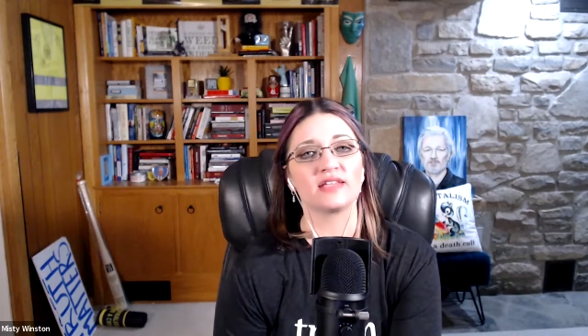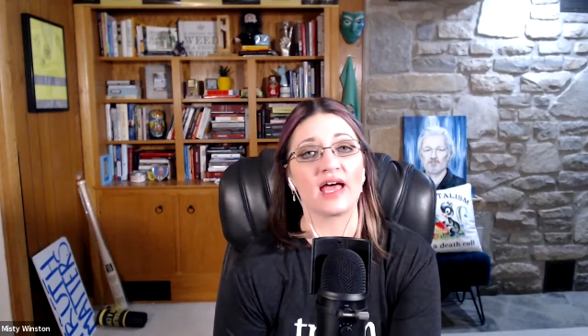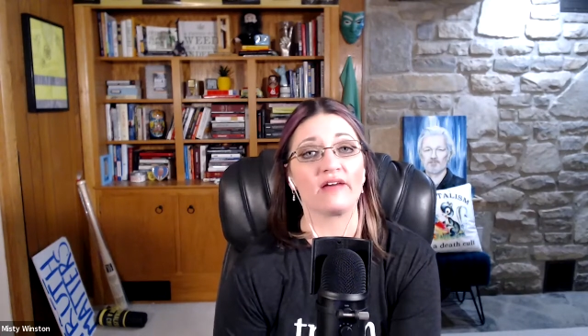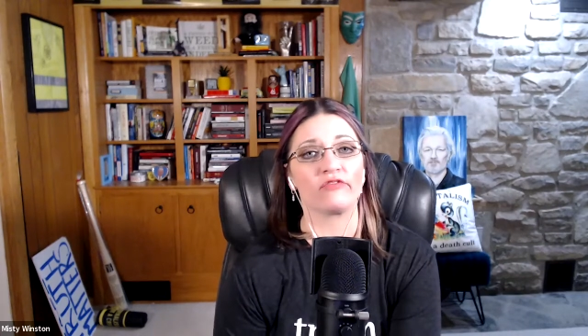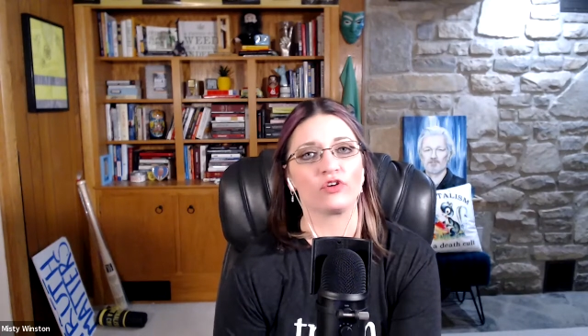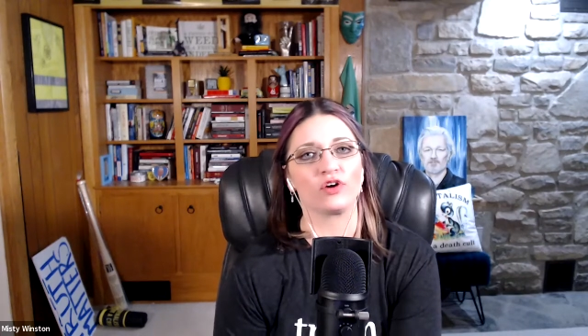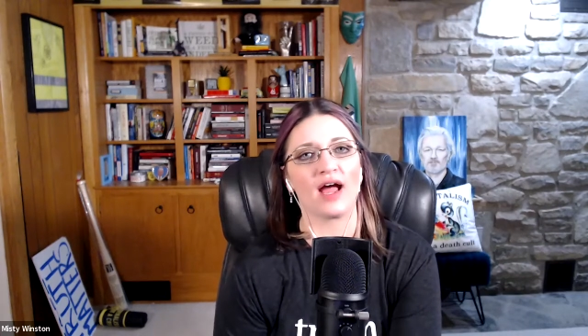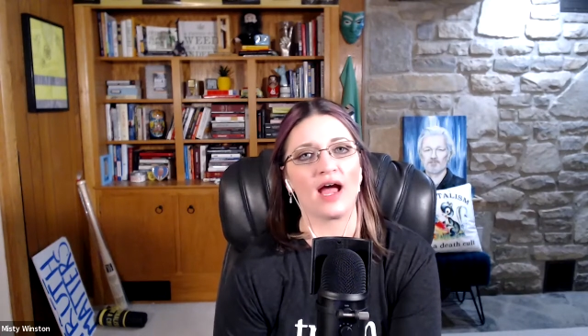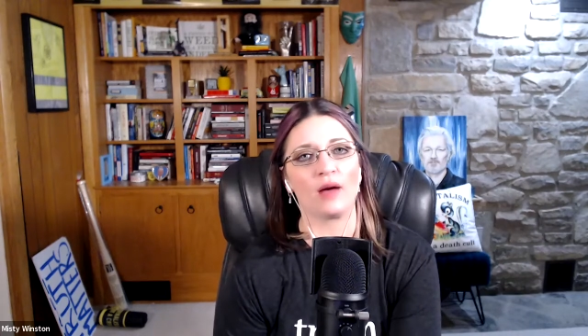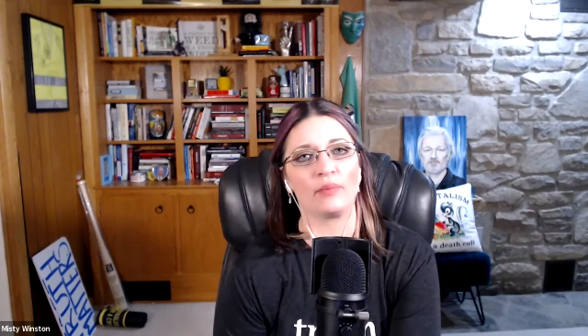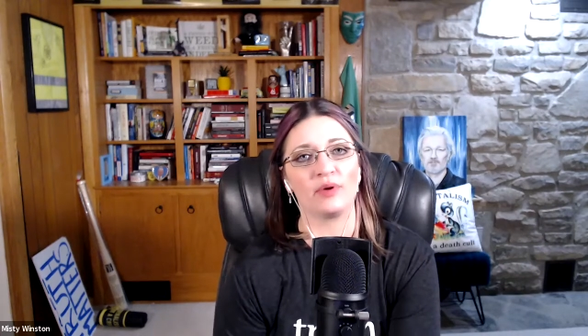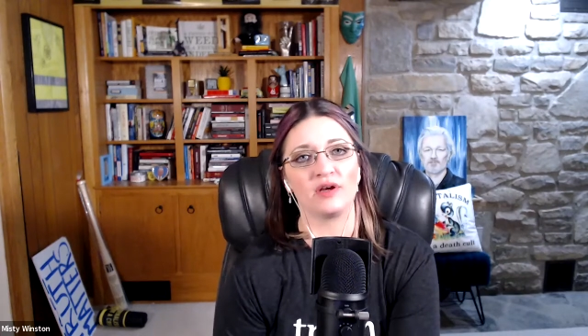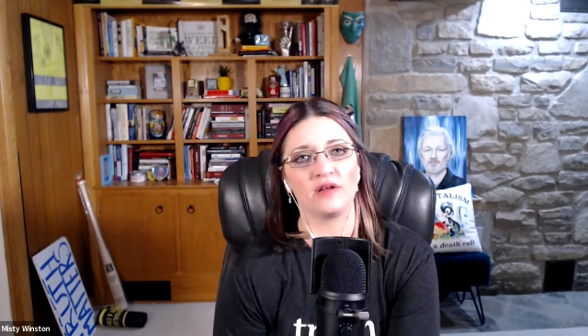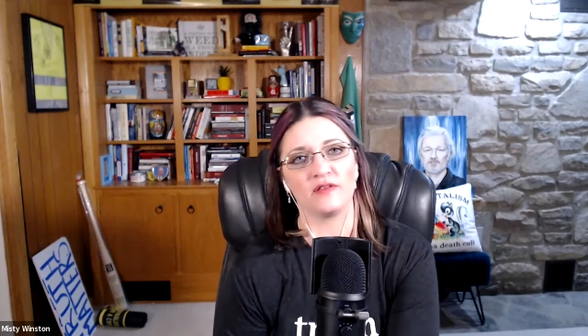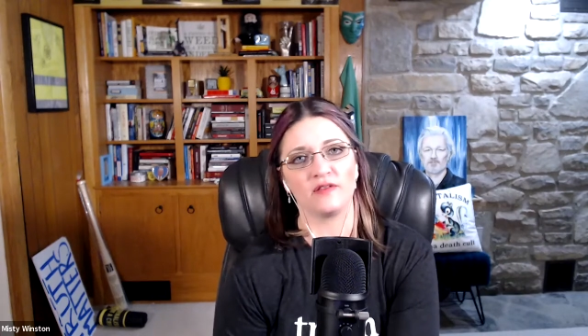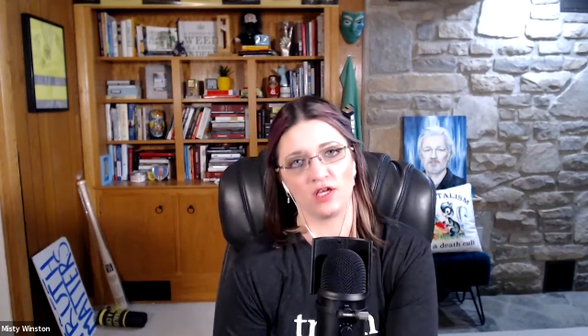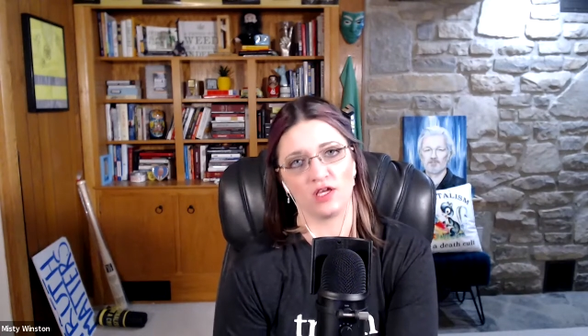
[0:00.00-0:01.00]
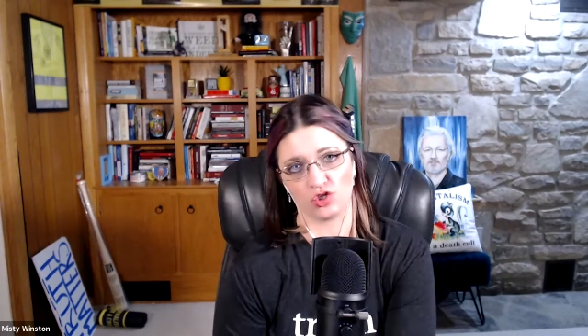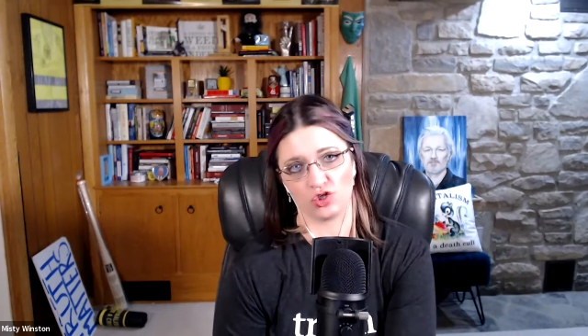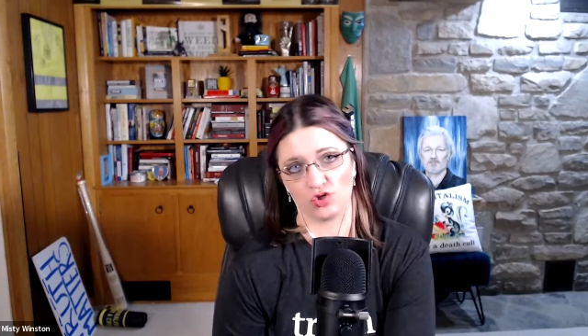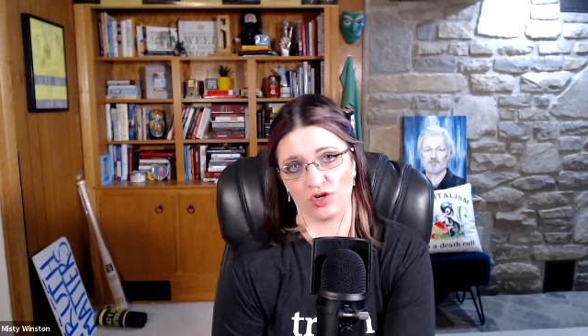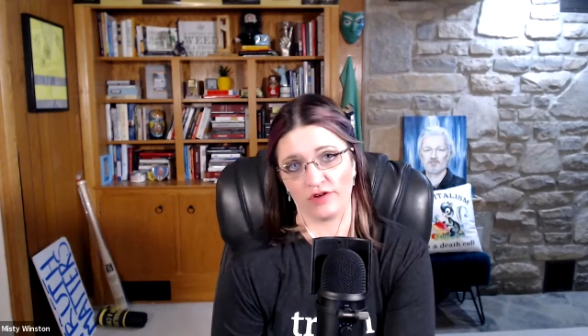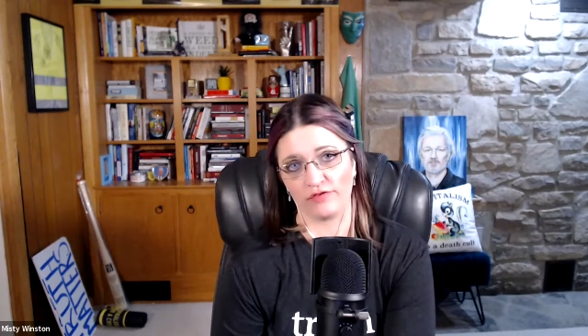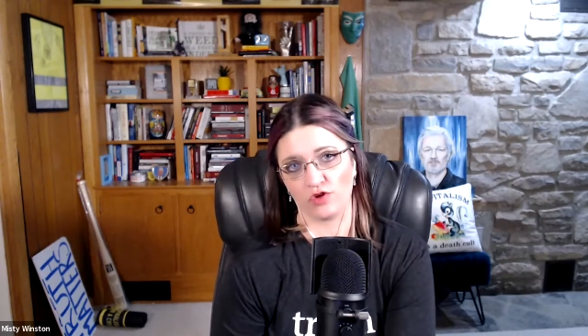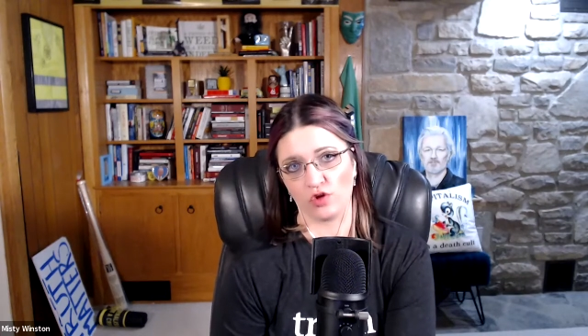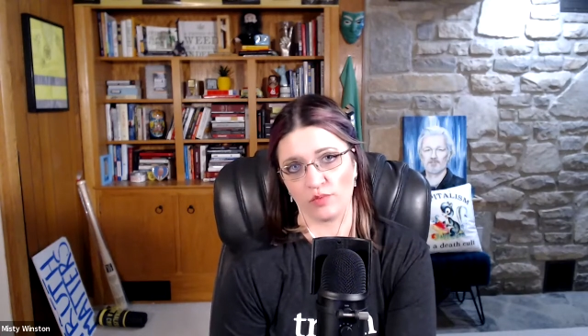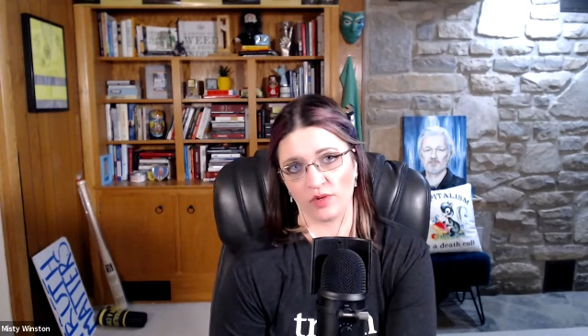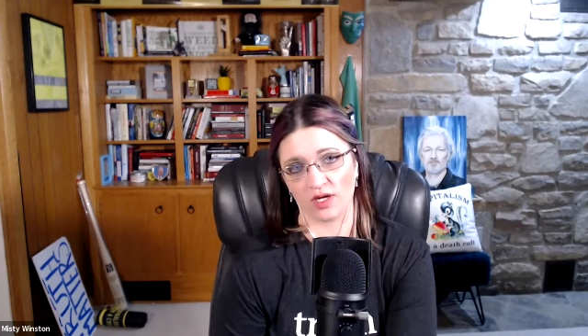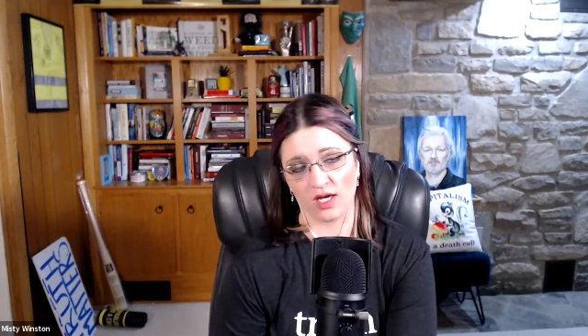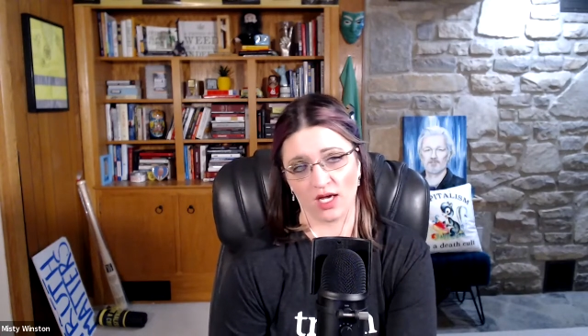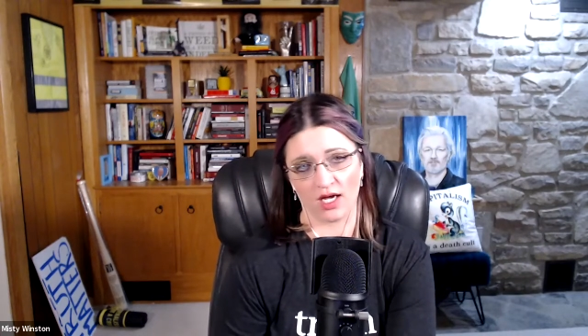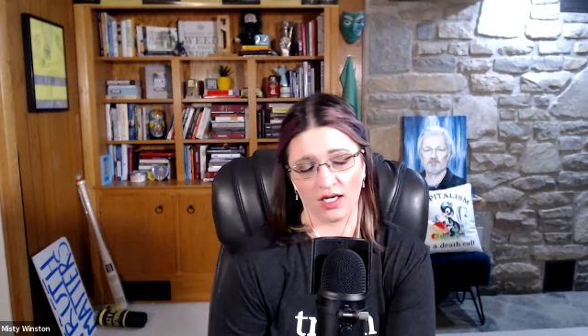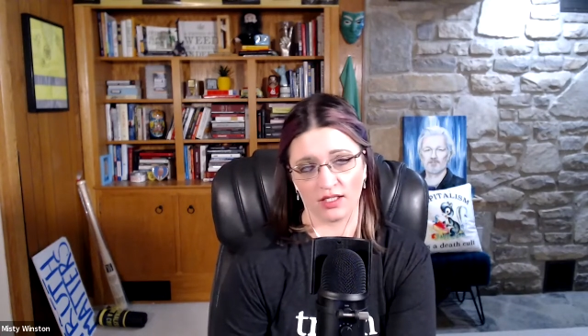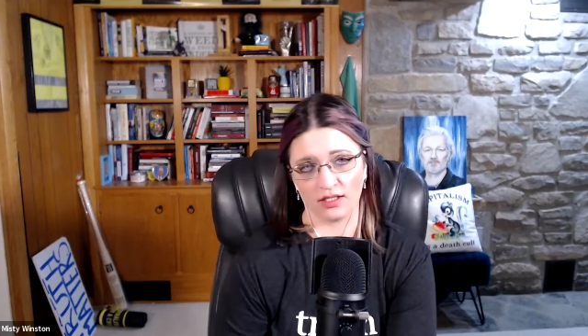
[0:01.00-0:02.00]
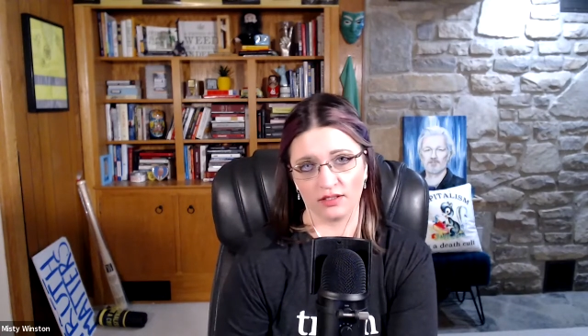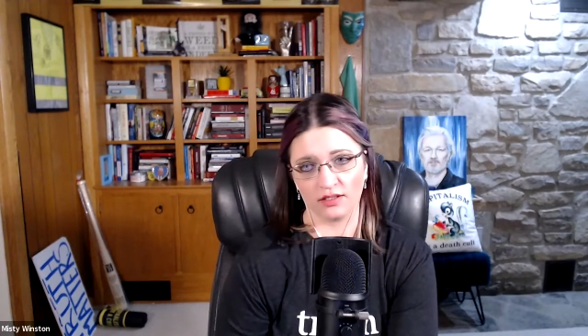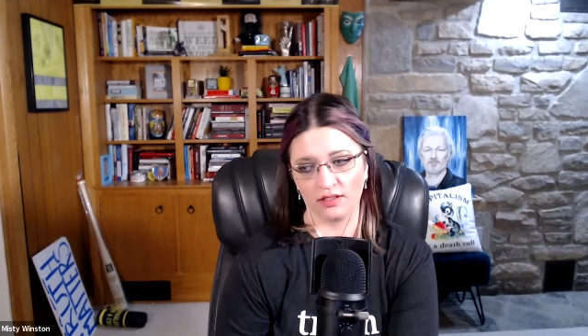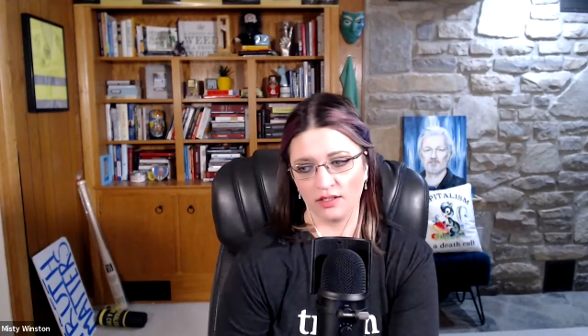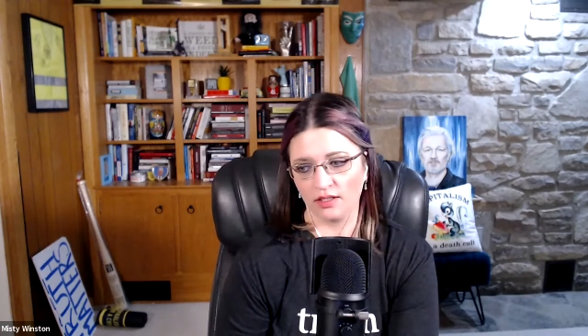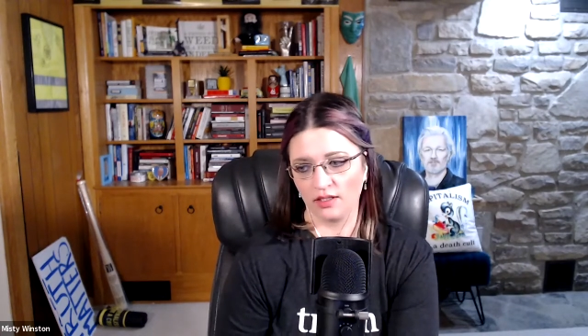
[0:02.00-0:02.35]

ever happened in the history of humankind.